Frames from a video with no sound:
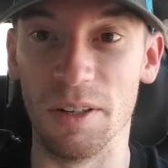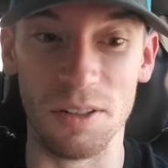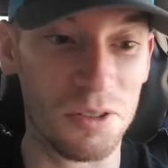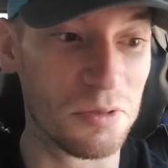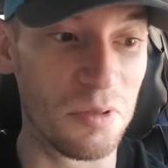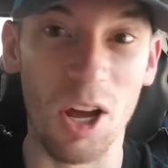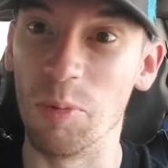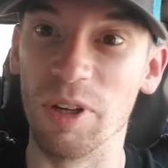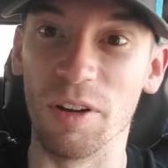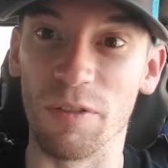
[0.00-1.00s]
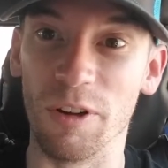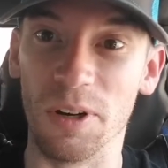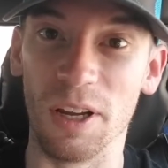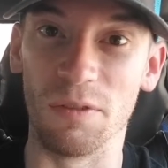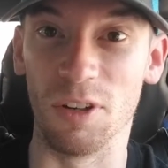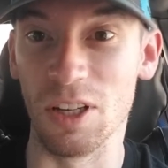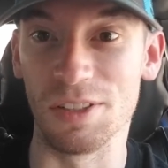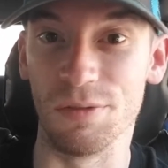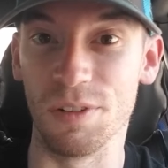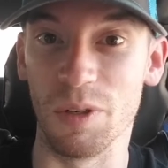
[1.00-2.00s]
is upping your photo game for less
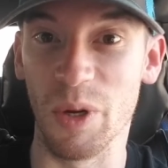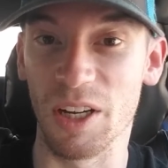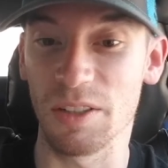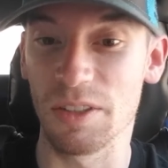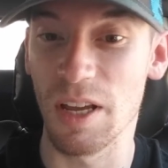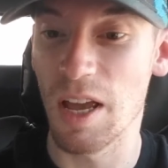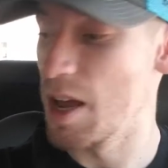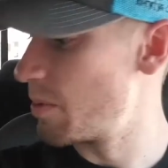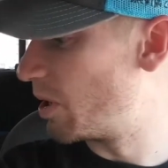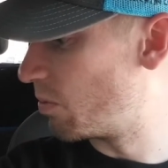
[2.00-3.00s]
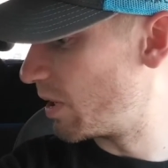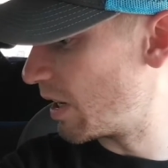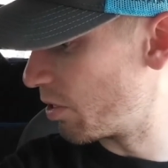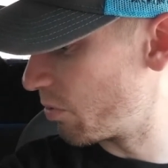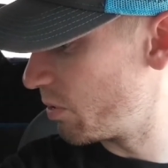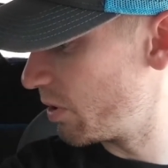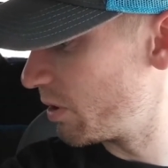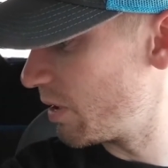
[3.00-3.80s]
than 50 bucks. But we got 3 really